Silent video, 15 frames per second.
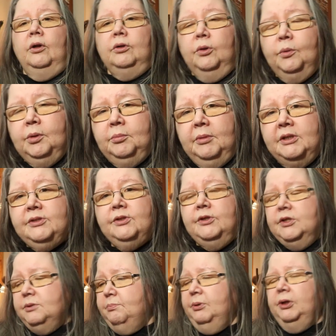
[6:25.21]
lower
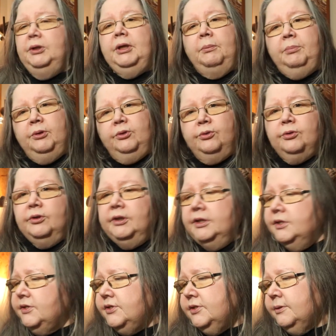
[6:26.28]
muscles, build up
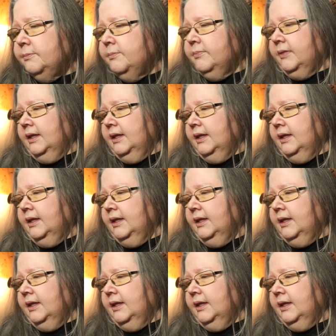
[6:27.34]
endurance,